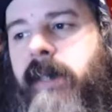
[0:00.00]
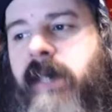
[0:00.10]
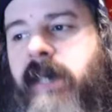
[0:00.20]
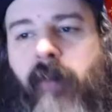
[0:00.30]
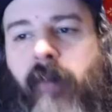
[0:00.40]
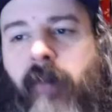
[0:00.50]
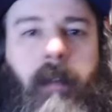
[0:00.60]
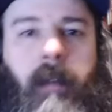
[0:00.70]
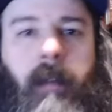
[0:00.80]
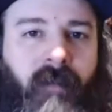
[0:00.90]
instead of
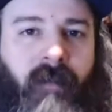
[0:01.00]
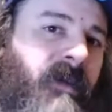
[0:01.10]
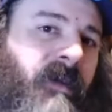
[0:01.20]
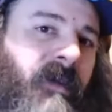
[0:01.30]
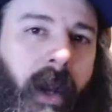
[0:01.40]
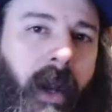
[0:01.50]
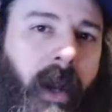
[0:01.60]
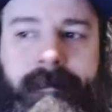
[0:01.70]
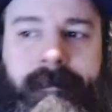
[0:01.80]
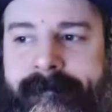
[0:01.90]
running them in the voice of the
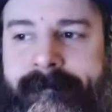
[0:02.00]
writer.